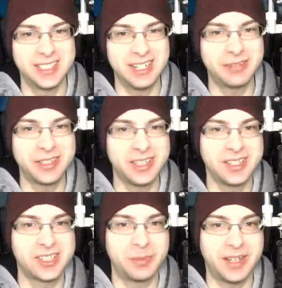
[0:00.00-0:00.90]
Everything
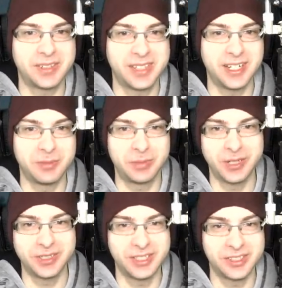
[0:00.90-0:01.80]
is about time,
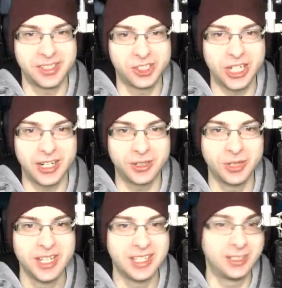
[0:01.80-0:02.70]
apparently, on this
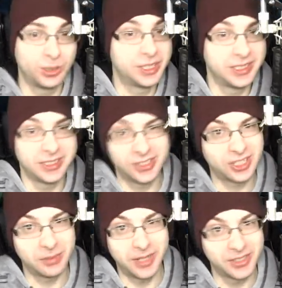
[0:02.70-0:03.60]
channel, including the
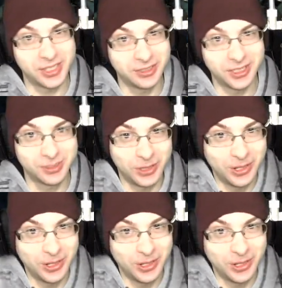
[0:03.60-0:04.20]
Starbound series.